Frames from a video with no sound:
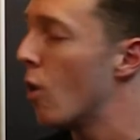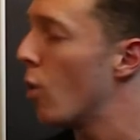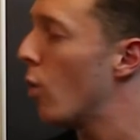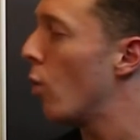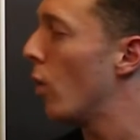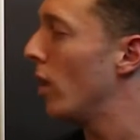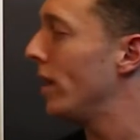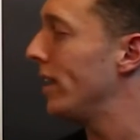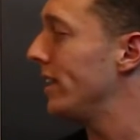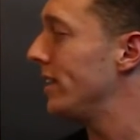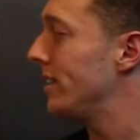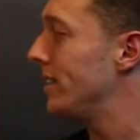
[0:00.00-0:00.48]

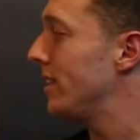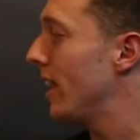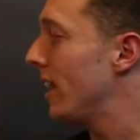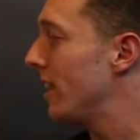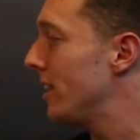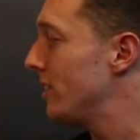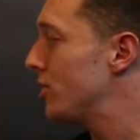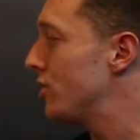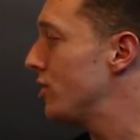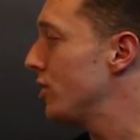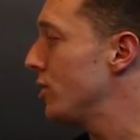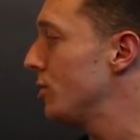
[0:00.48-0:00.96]
What it
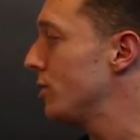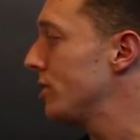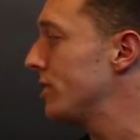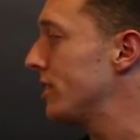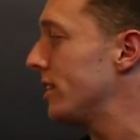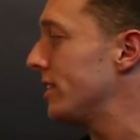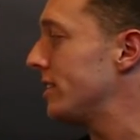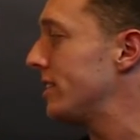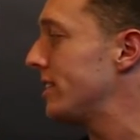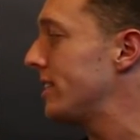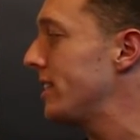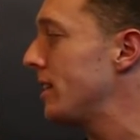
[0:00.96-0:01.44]
does do is
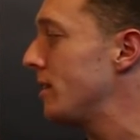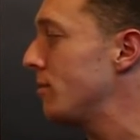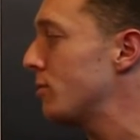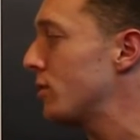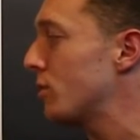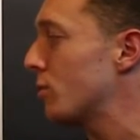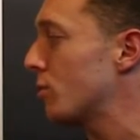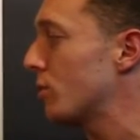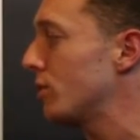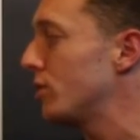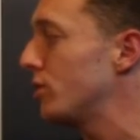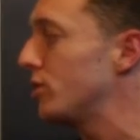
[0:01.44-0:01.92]
it
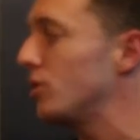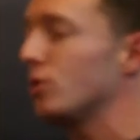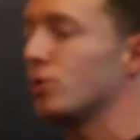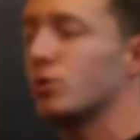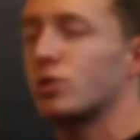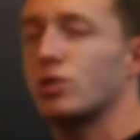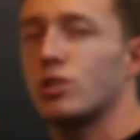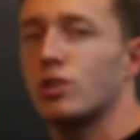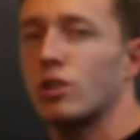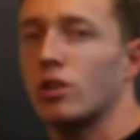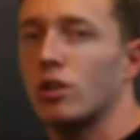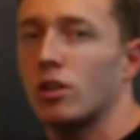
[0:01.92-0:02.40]
seems to
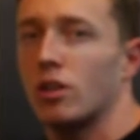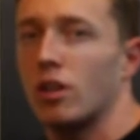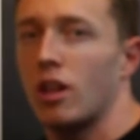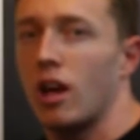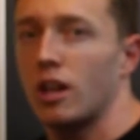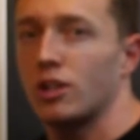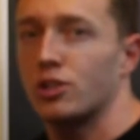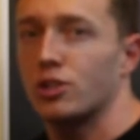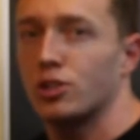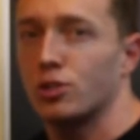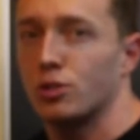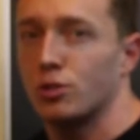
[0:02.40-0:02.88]
reduce
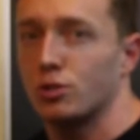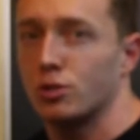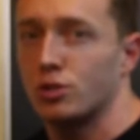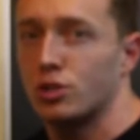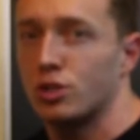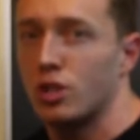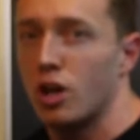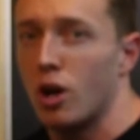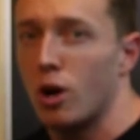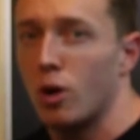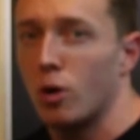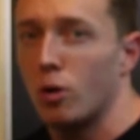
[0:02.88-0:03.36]
neurological
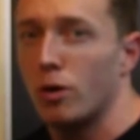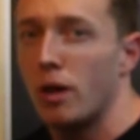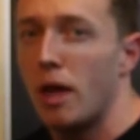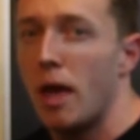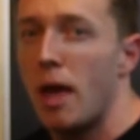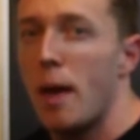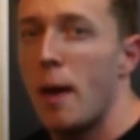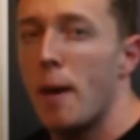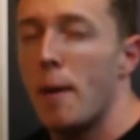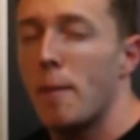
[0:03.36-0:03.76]
tone,